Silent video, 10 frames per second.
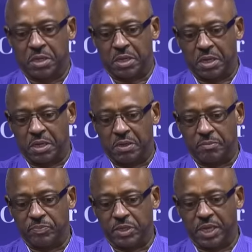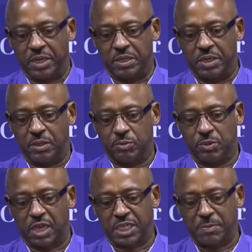
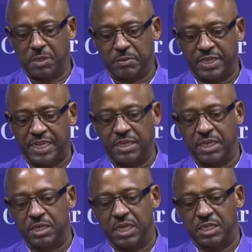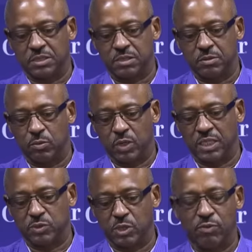I'll keep you up to date
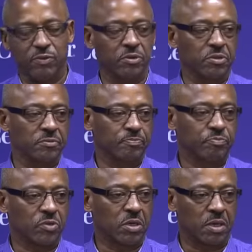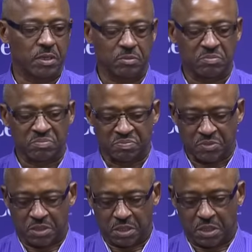as we go further,
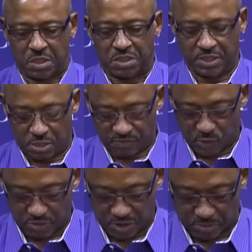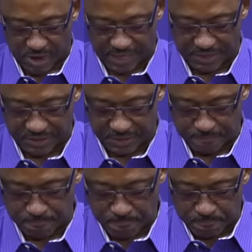get along further in the practice.
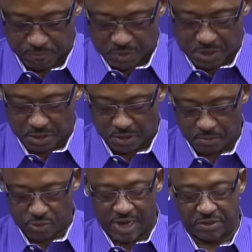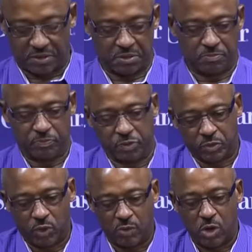I'm proud of
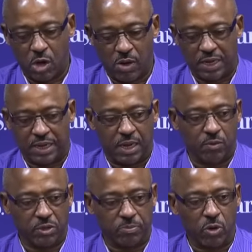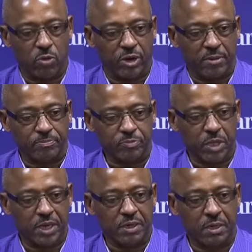where we are right now with the program
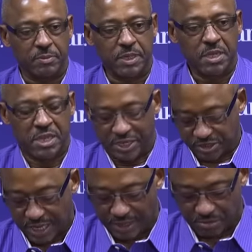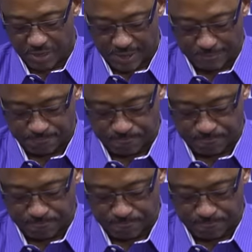and excited about it.